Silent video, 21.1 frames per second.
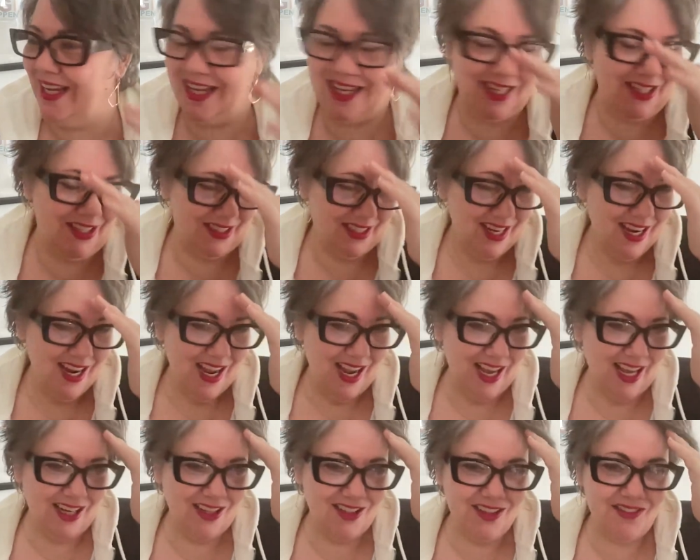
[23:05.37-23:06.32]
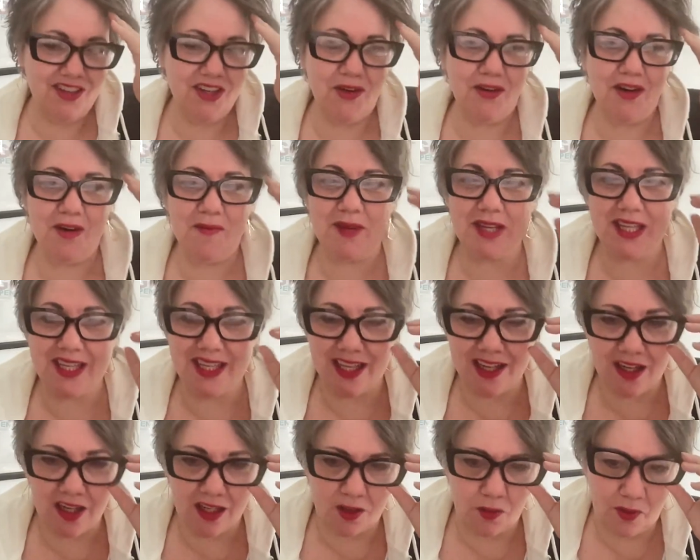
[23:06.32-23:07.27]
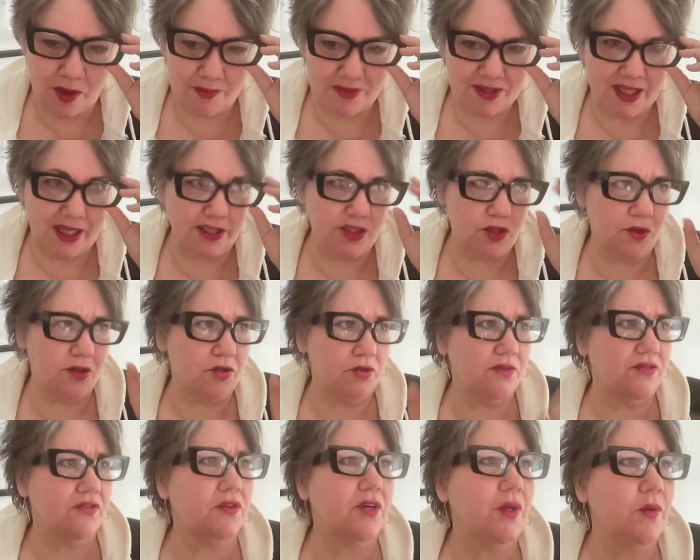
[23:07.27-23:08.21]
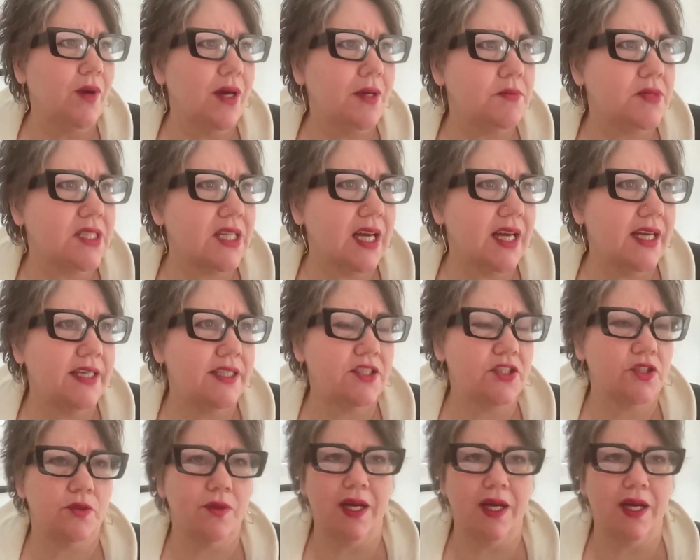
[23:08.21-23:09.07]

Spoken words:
I don't even know where to begin on a website. Do I do a free website?